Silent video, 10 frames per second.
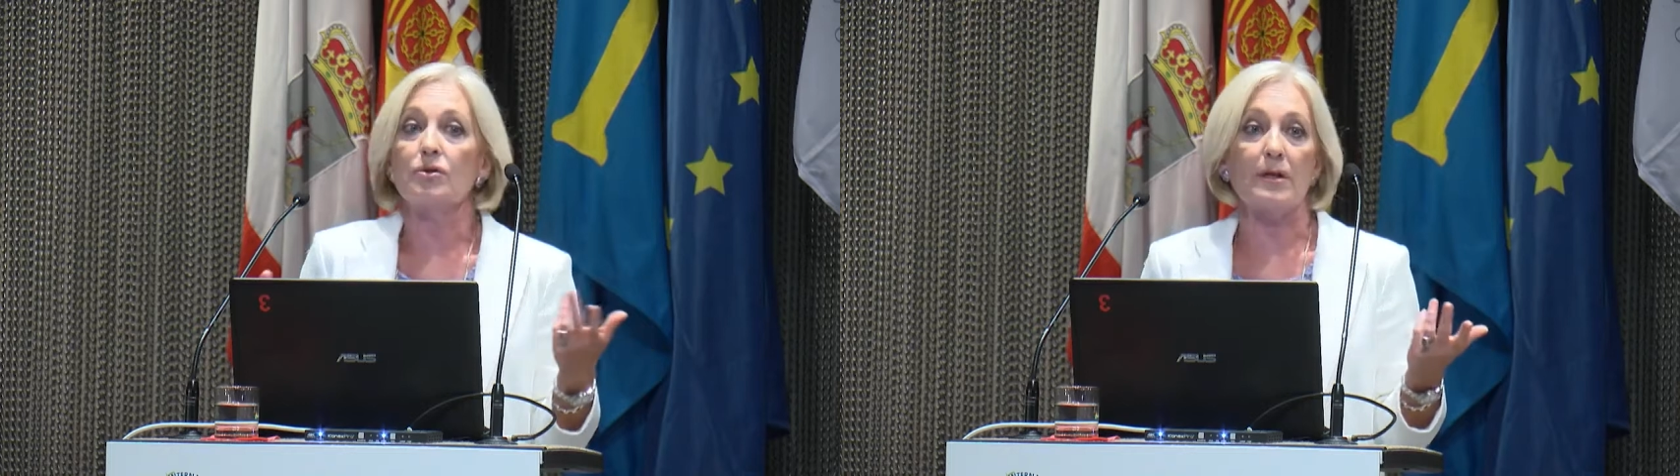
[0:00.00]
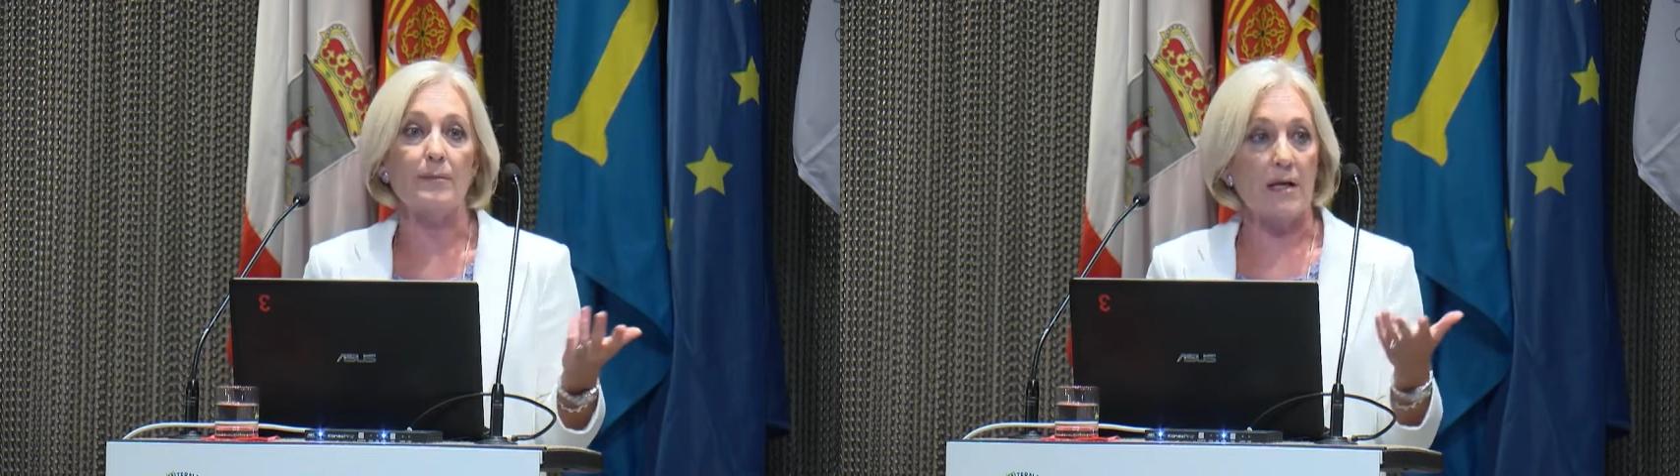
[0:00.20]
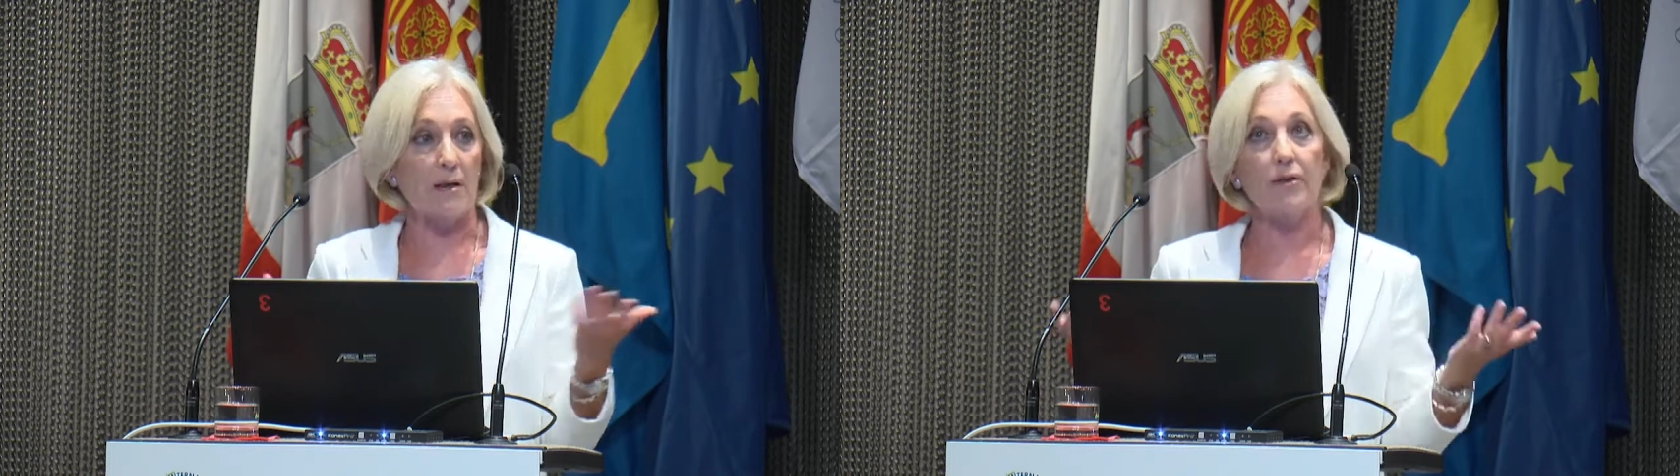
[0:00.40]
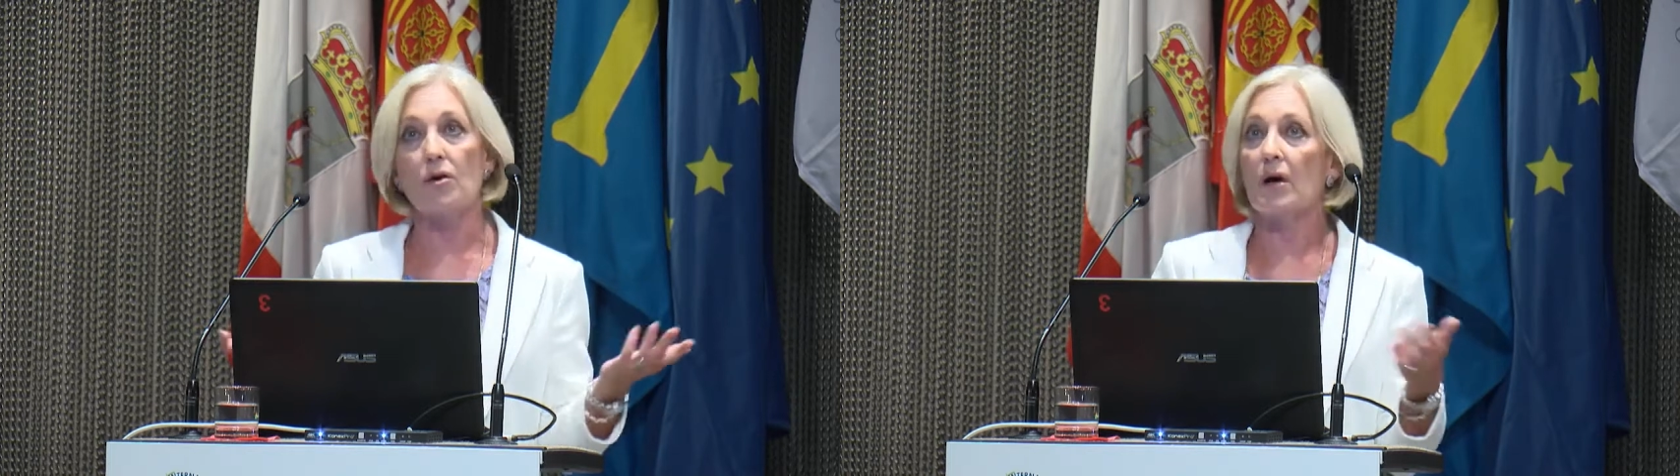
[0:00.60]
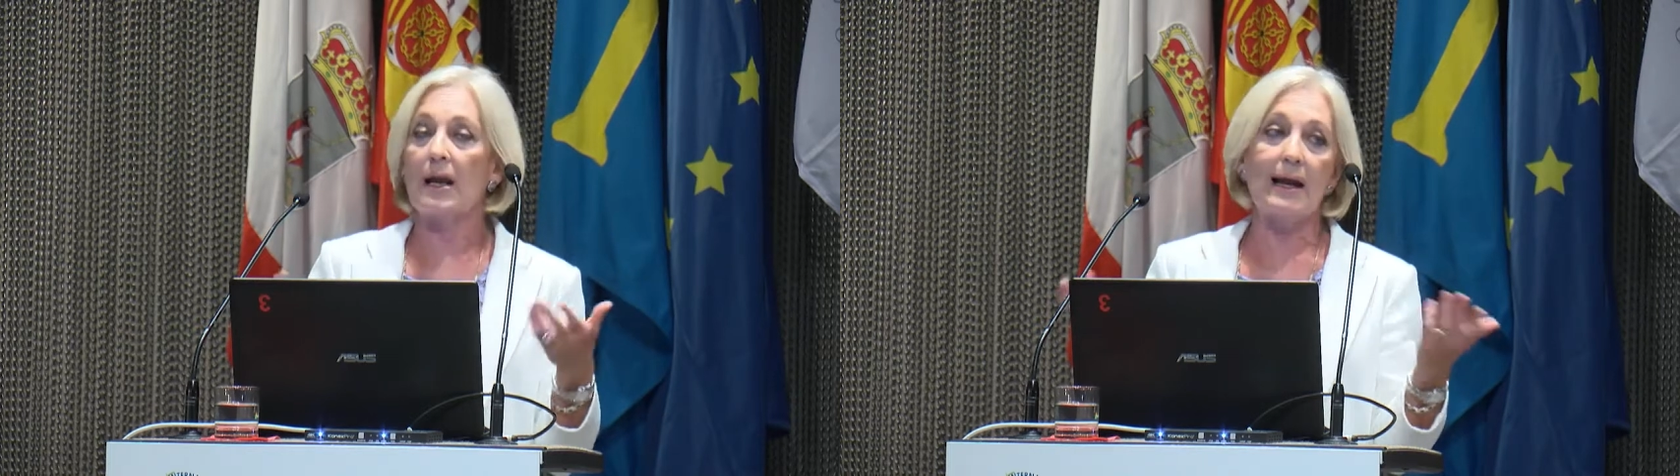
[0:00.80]

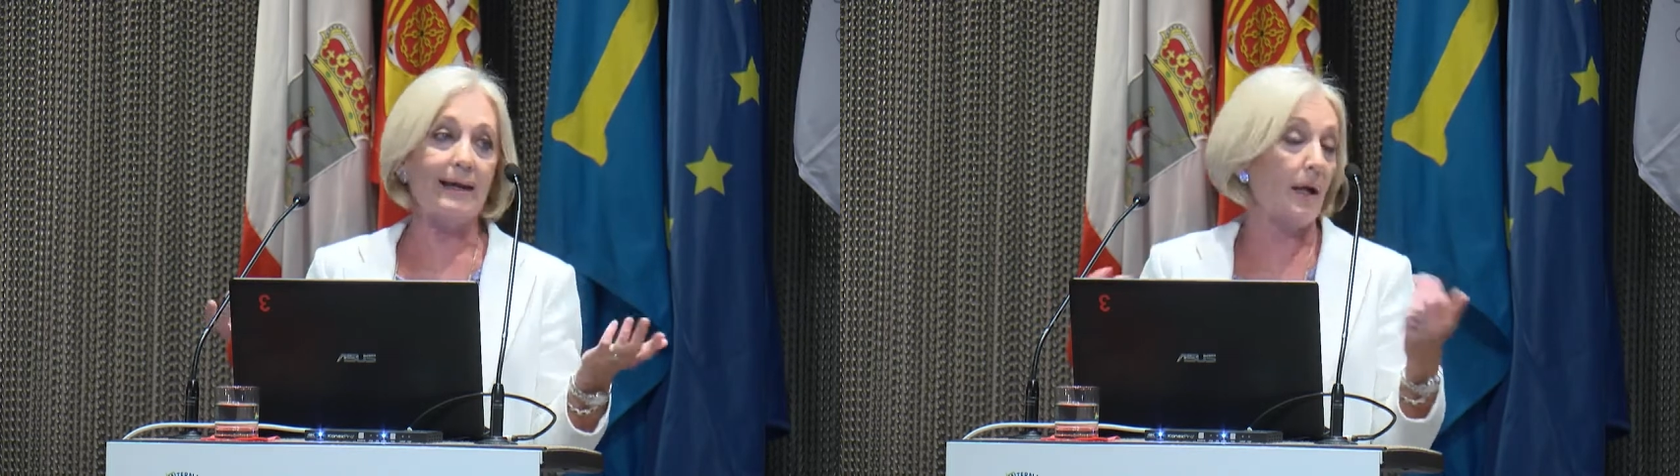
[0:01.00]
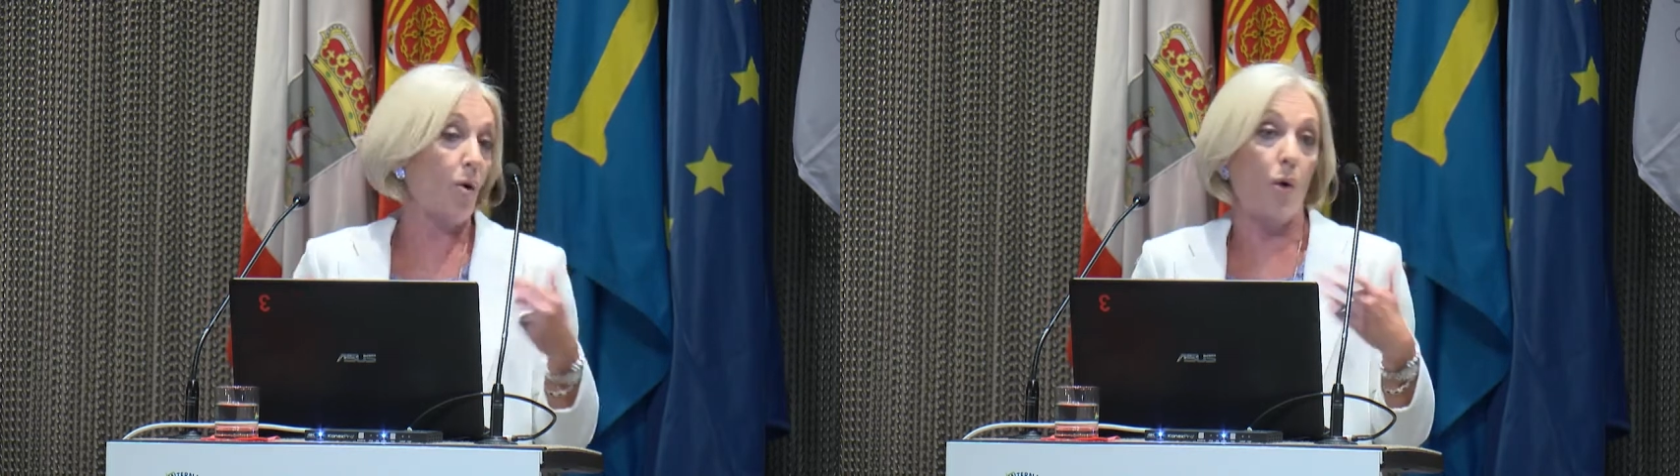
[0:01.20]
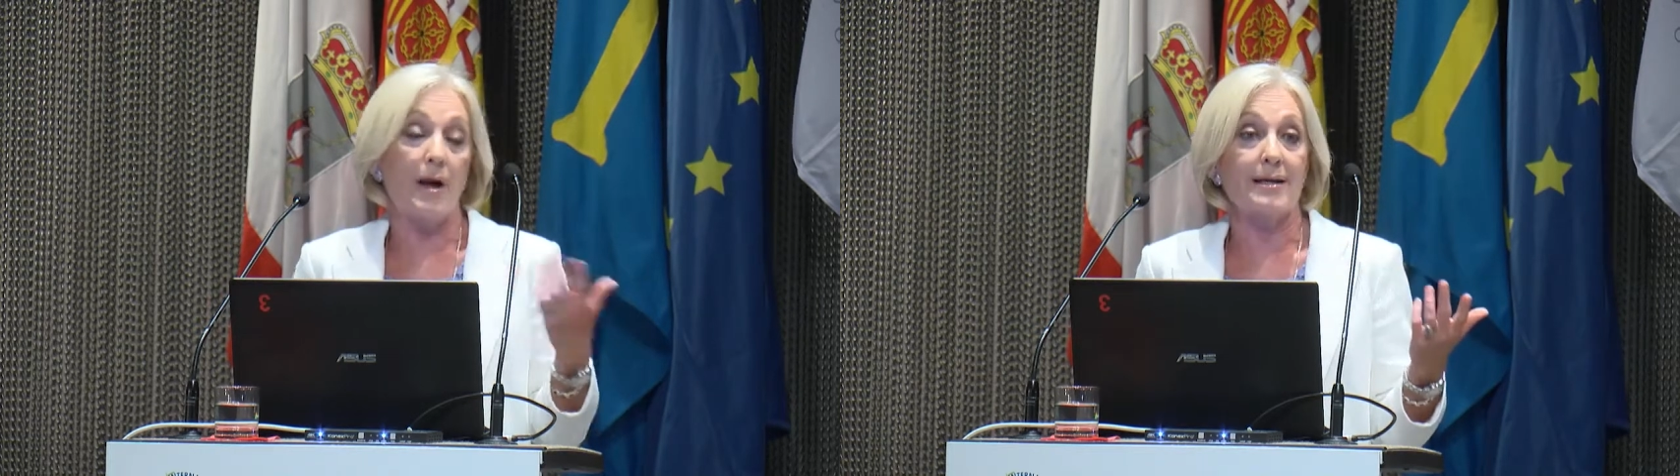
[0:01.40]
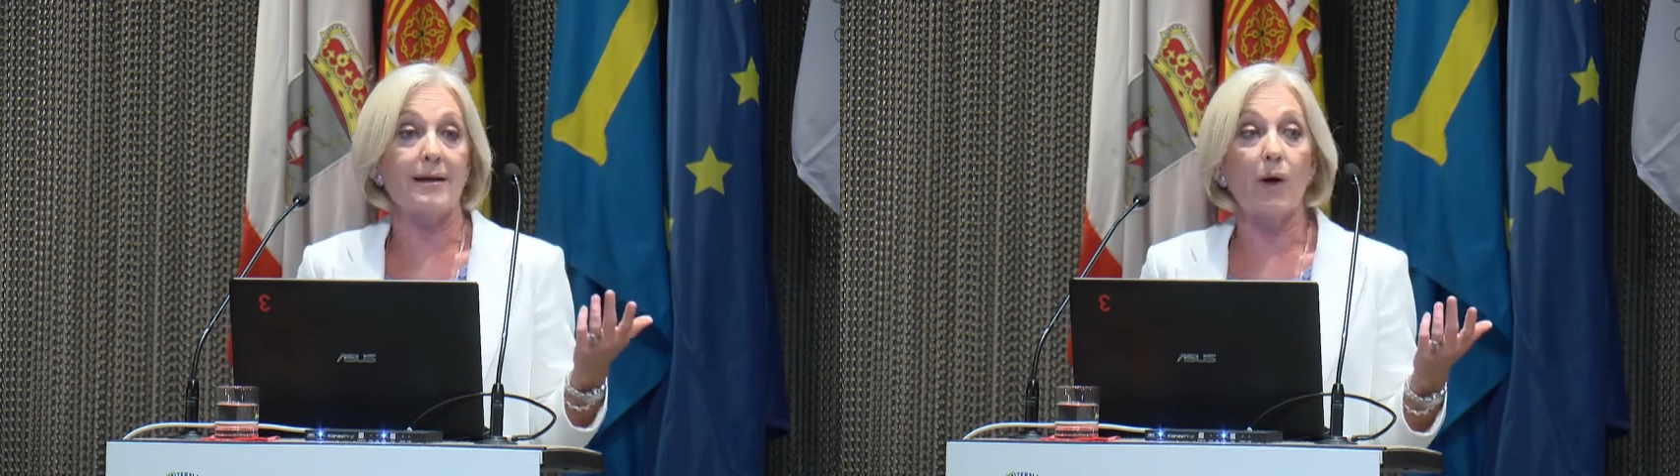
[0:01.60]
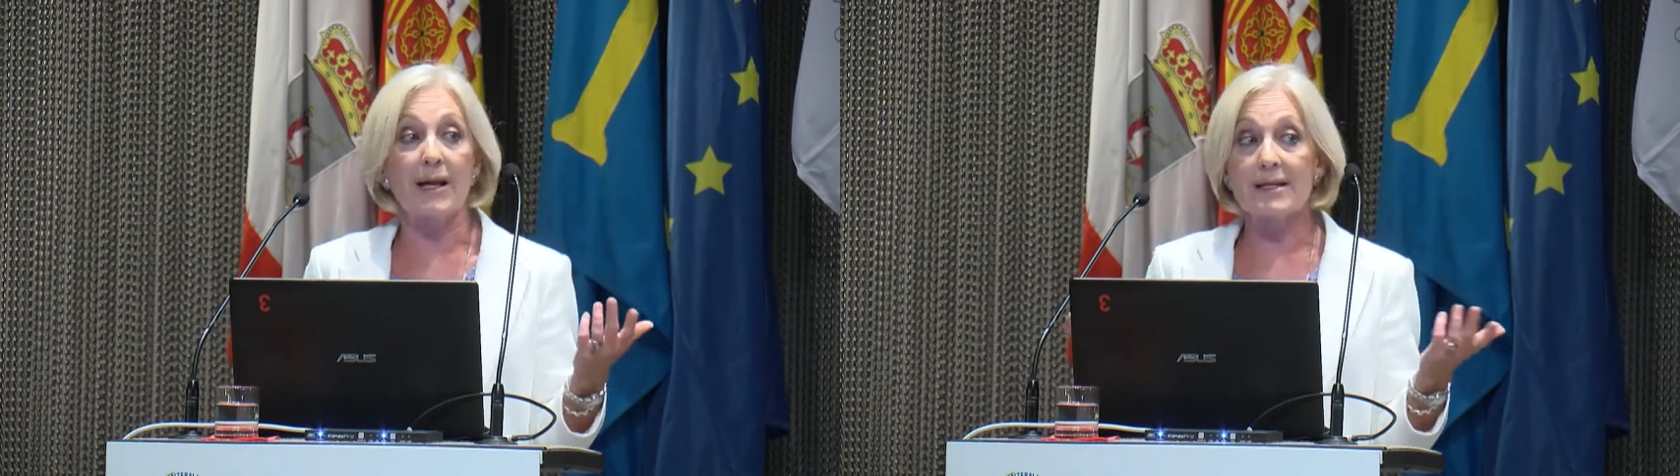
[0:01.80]
capacity of absorption.